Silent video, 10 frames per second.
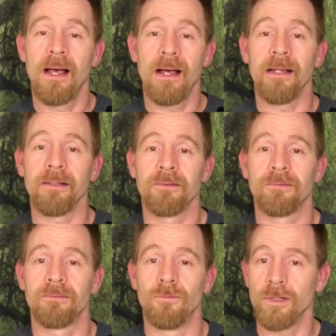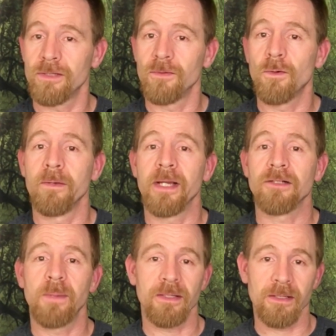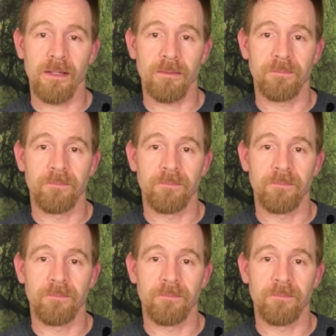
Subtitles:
Hi, Russ of Aquarium Pets here.